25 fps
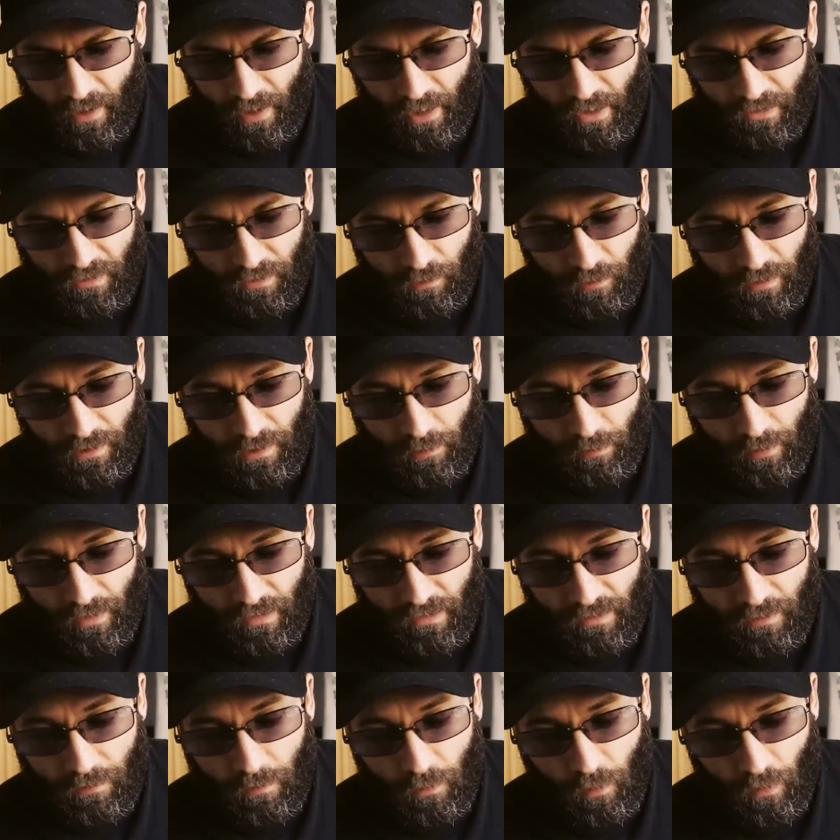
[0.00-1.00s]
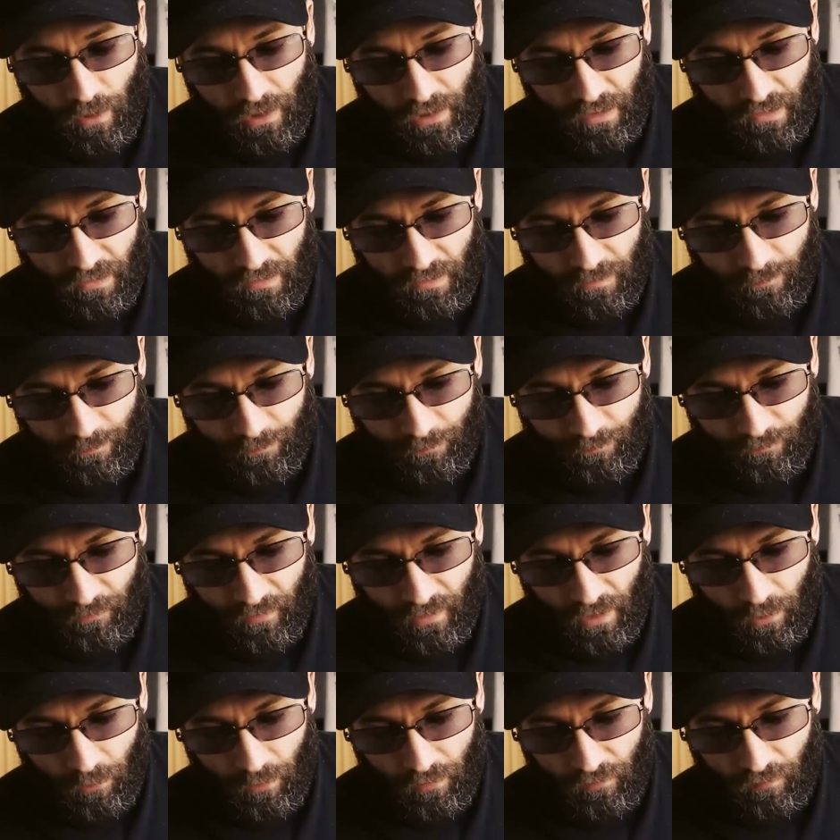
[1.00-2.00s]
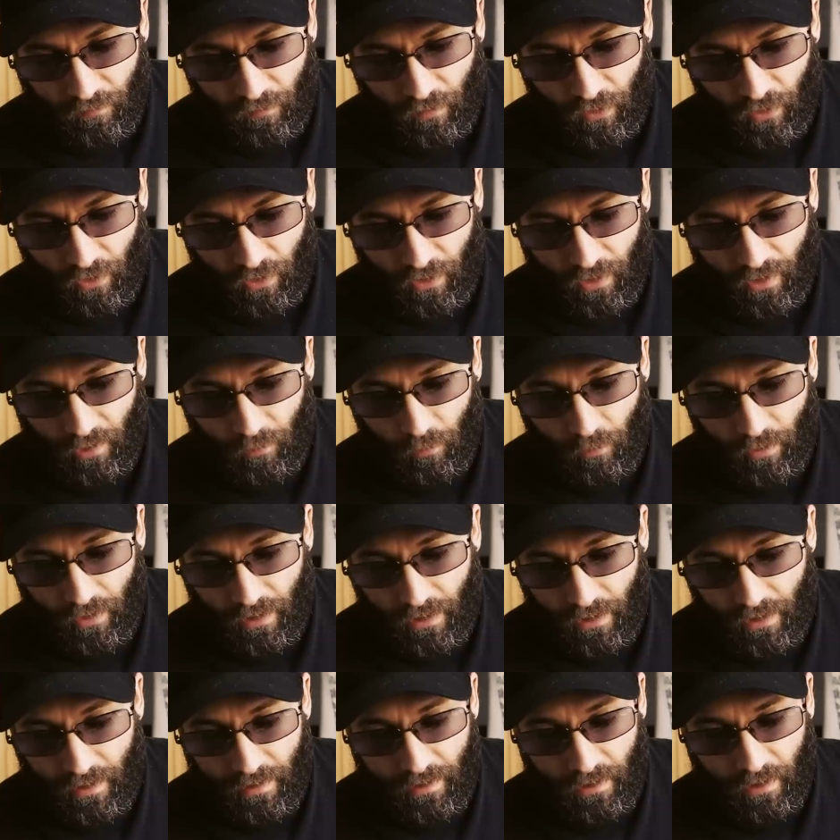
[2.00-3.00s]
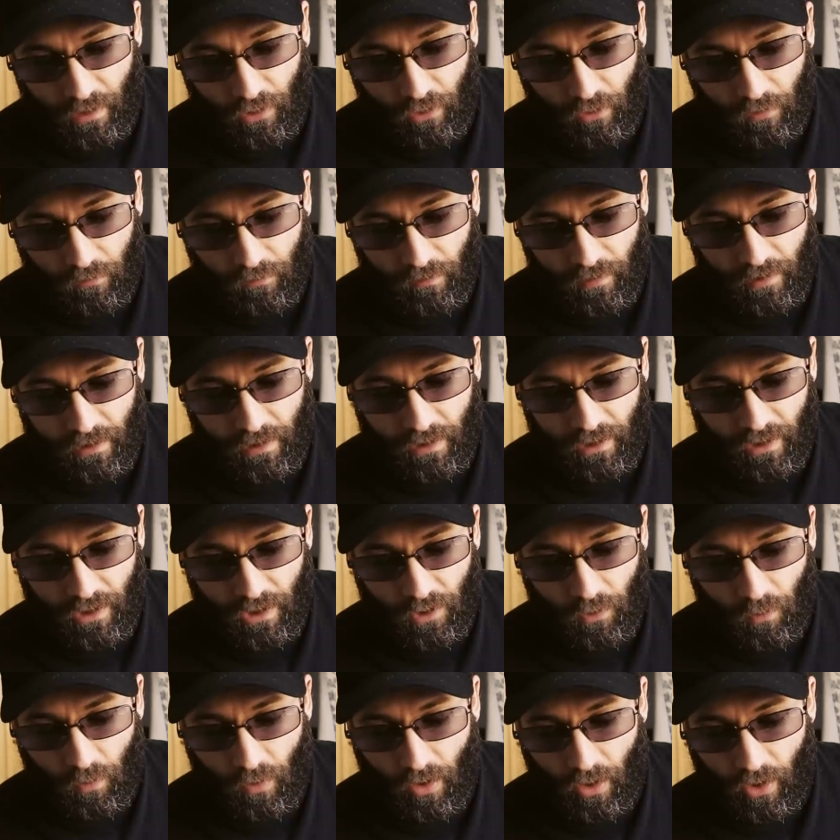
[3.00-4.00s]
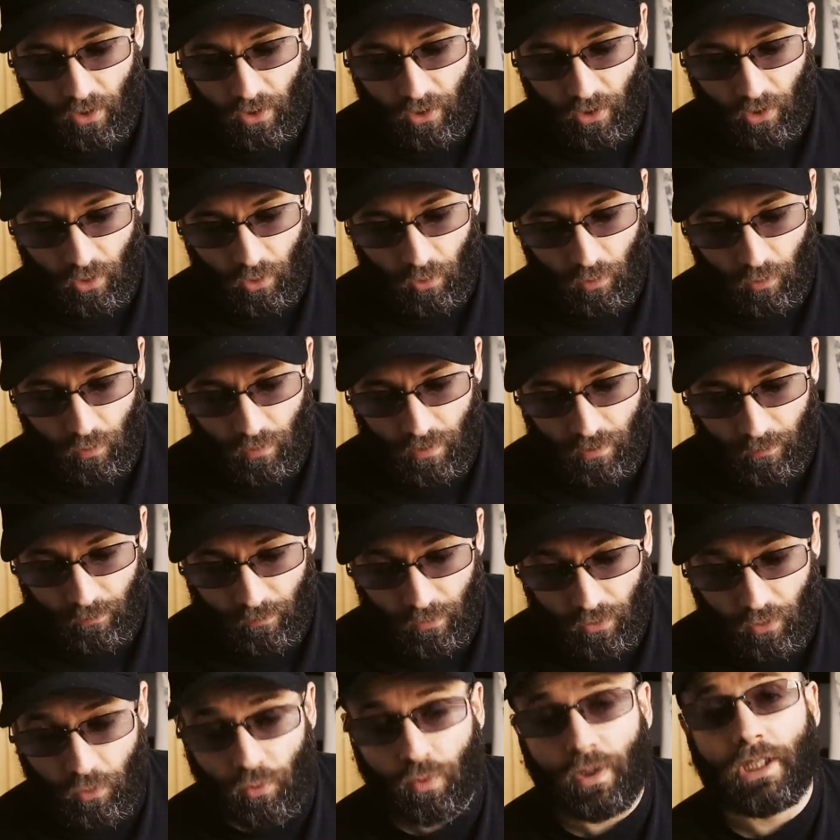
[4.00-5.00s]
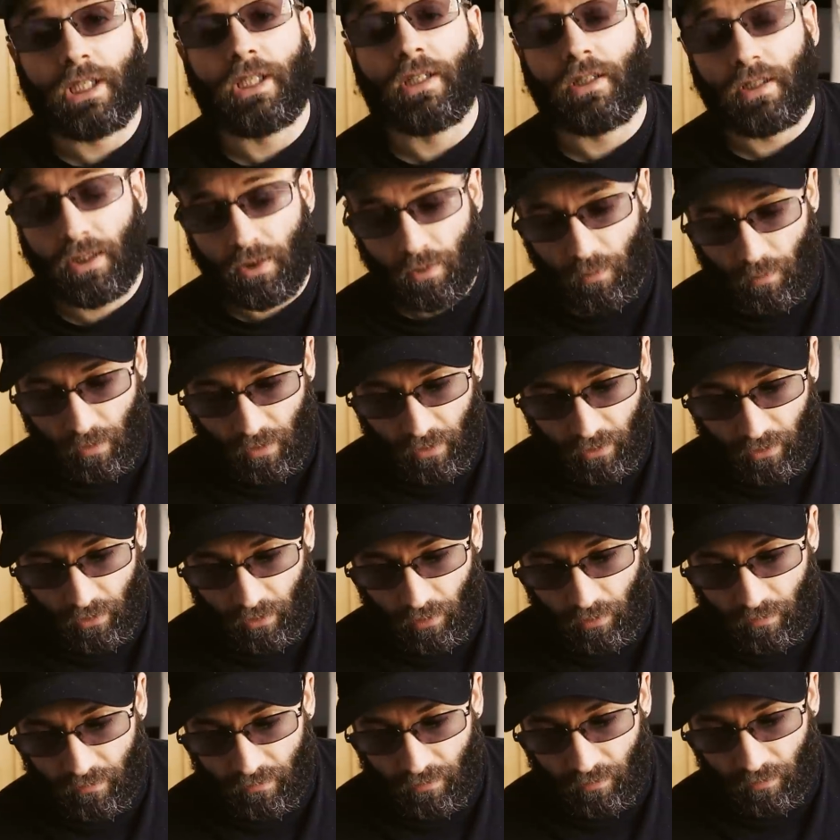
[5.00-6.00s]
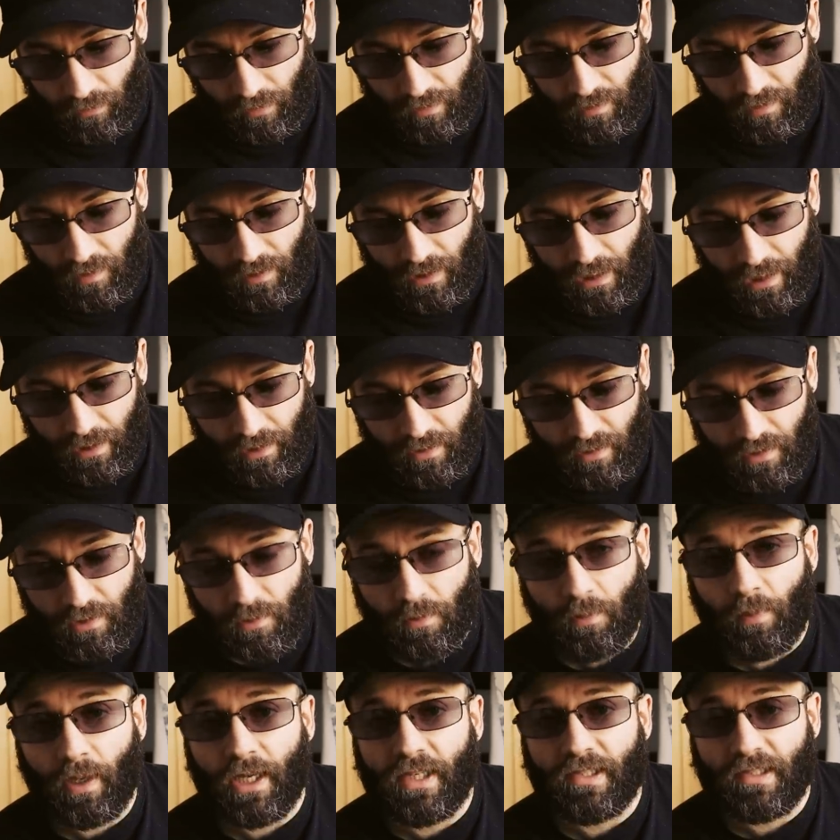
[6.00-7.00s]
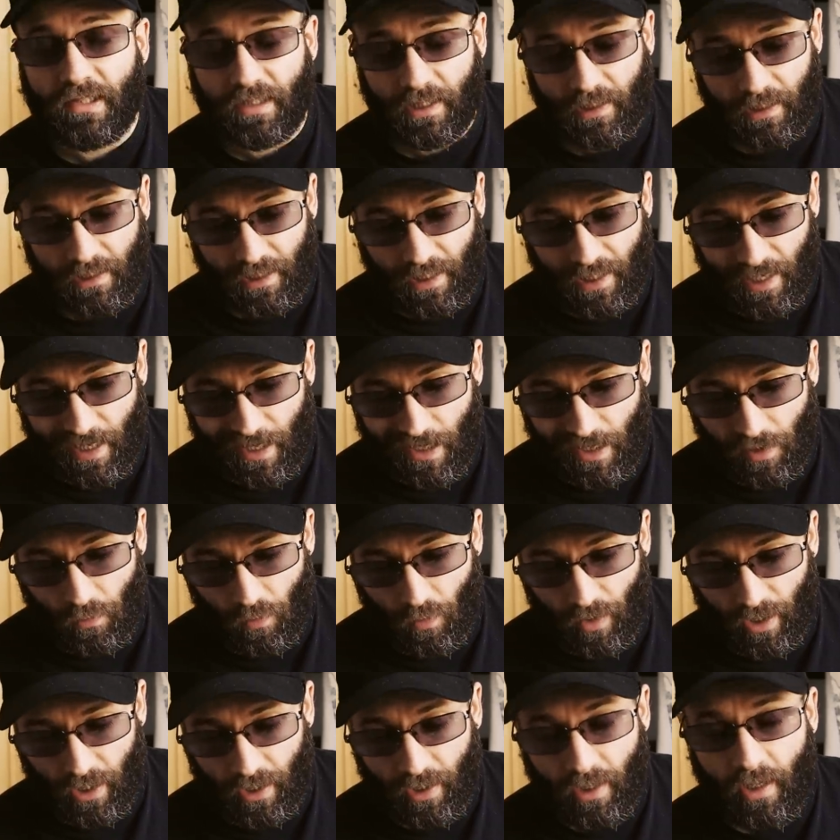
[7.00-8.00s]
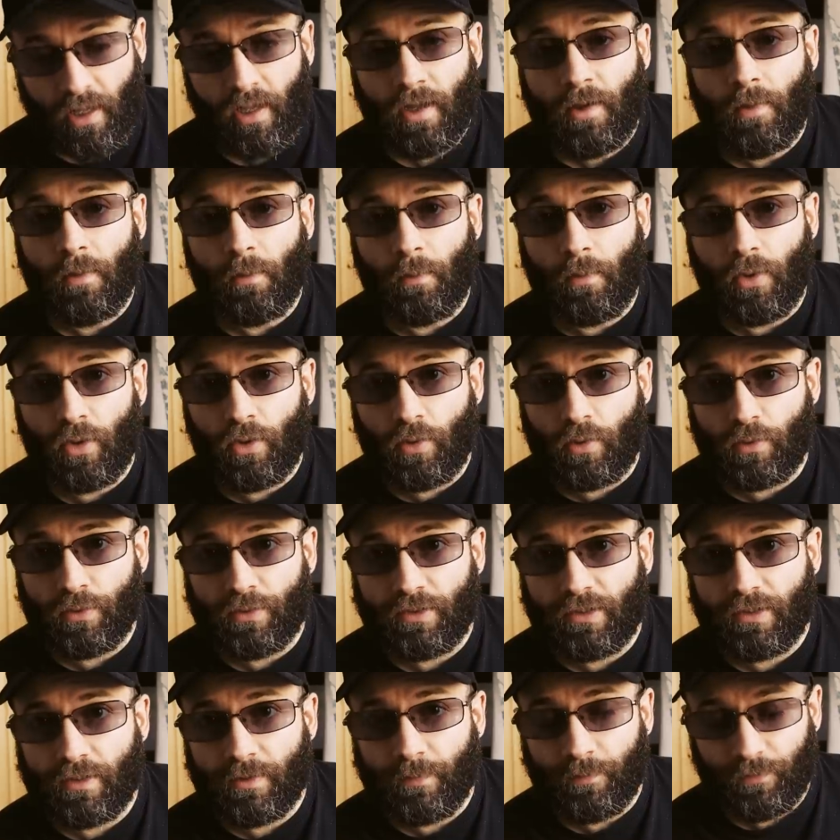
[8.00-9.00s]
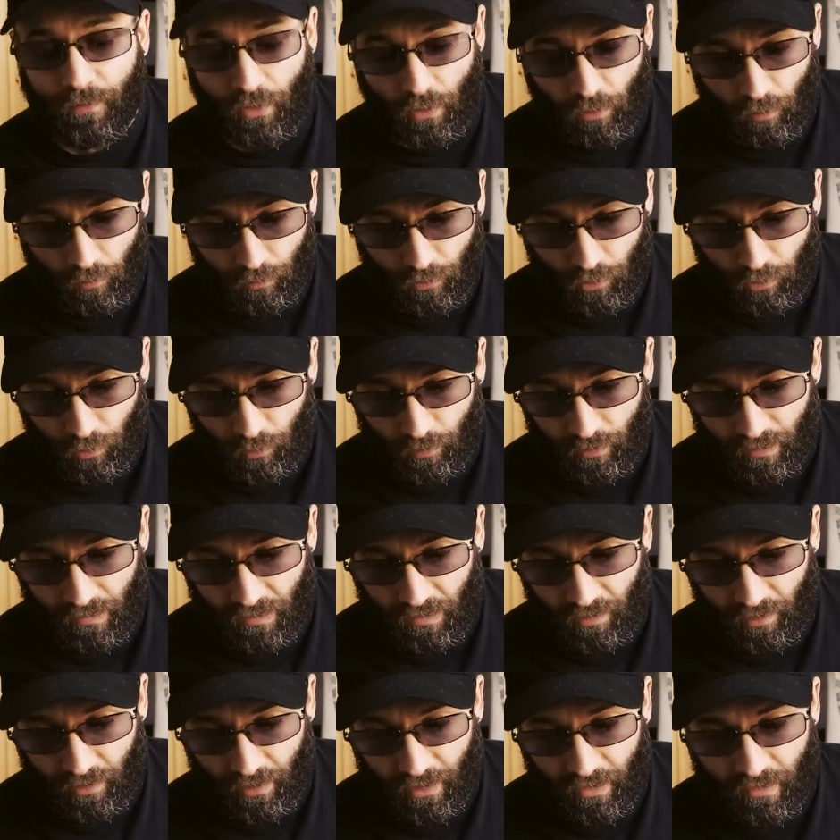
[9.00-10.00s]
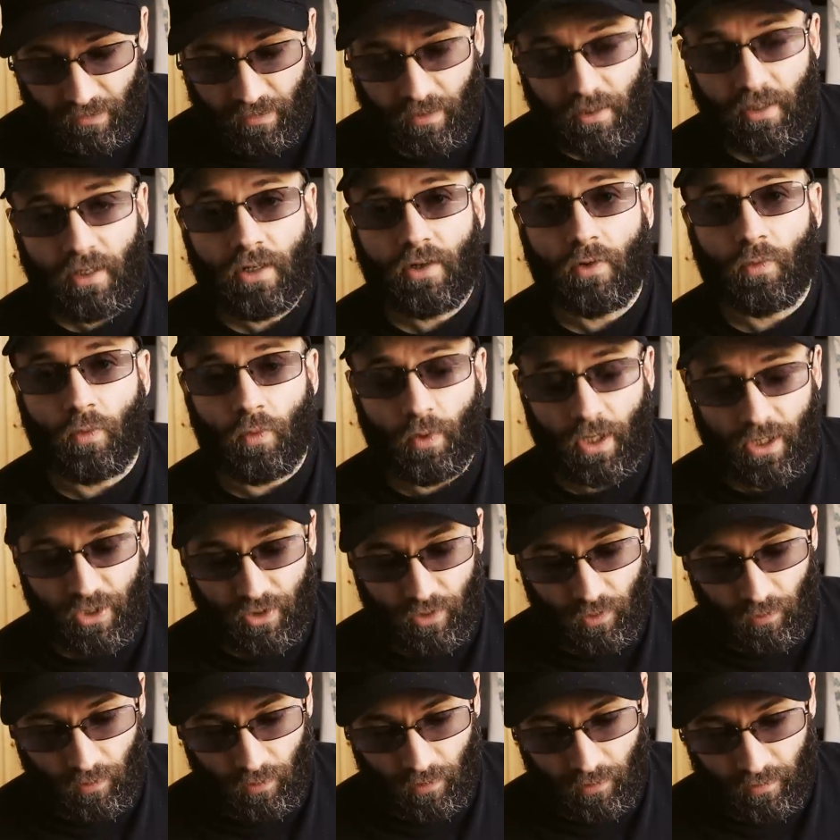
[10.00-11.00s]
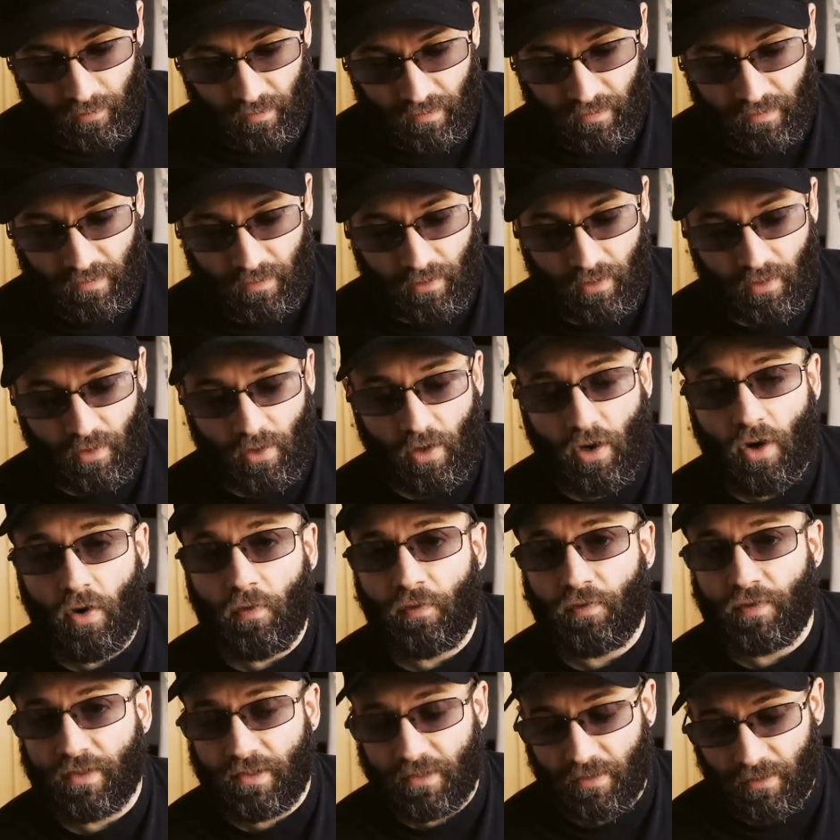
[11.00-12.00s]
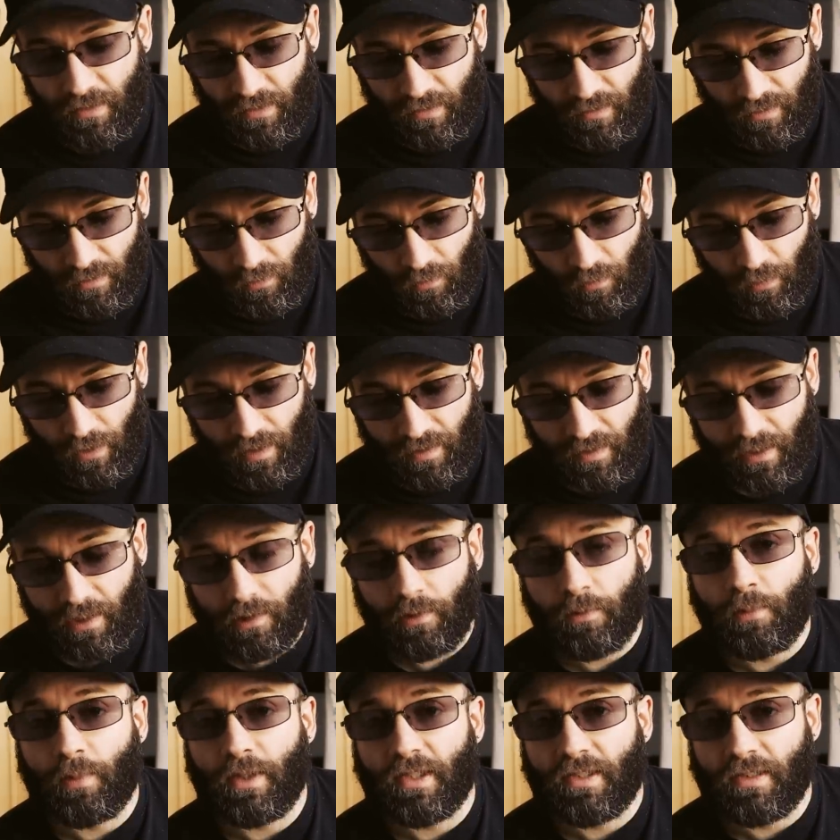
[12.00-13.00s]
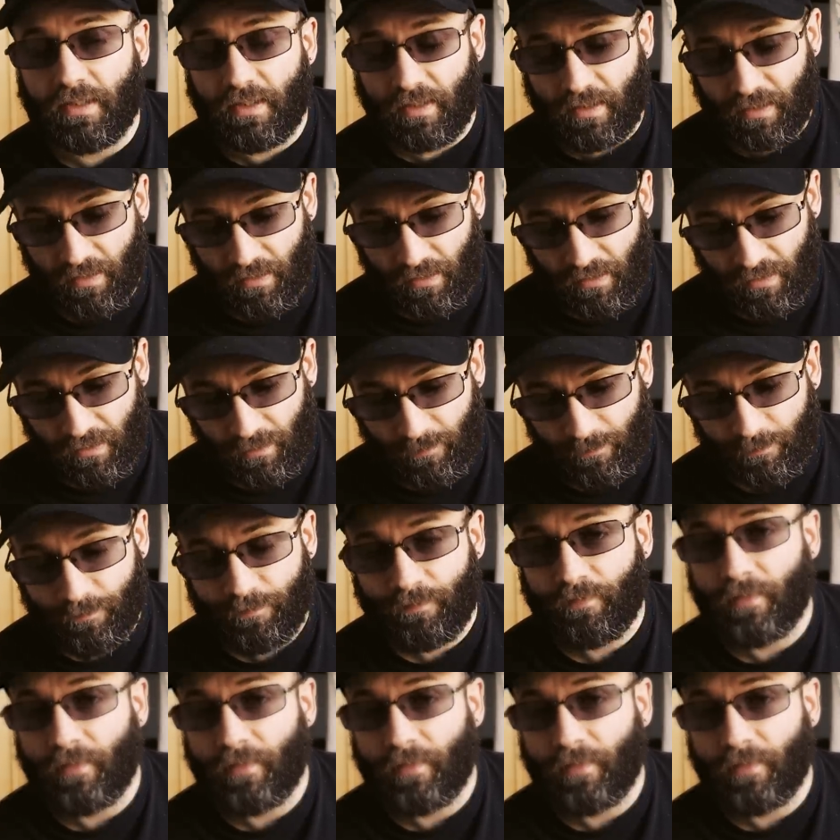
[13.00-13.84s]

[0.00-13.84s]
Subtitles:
It's already been some weeks that we've learned that we need a lovely QR code, green QR code, sorry, to get into basically anywhere. Malls, cultural sites, restaurants, offices, retail businesses,